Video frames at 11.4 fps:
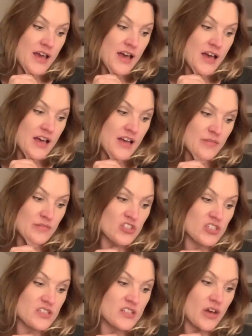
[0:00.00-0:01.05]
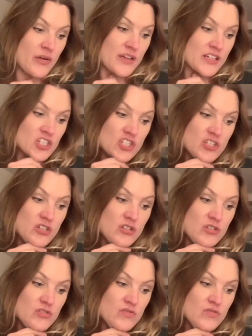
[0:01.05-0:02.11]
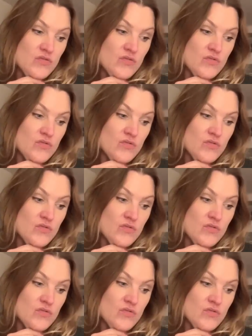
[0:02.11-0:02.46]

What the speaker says: am just going to